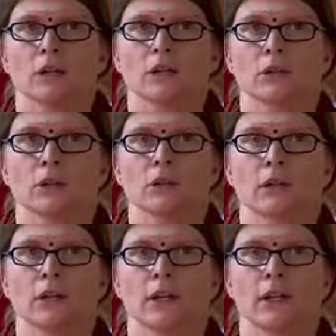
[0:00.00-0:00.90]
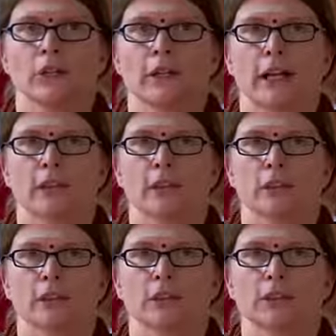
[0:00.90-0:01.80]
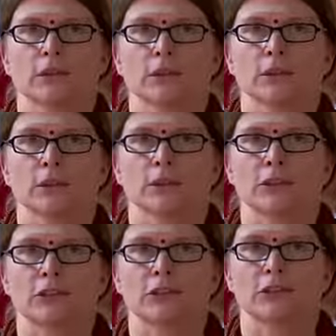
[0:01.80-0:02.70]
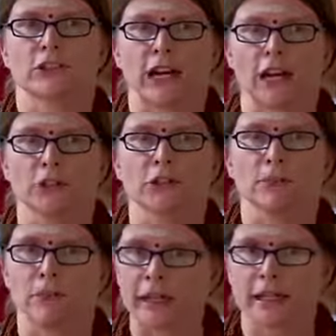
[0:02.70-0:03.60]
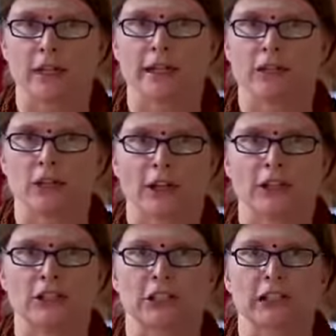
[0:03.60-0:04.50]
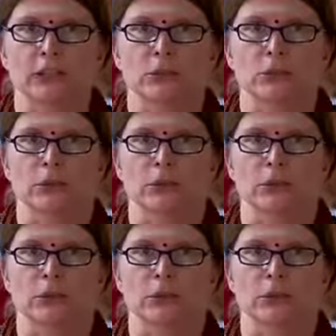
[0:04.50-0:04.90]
So then what happened was there was a bunch of sounds and banging and crashing, and I was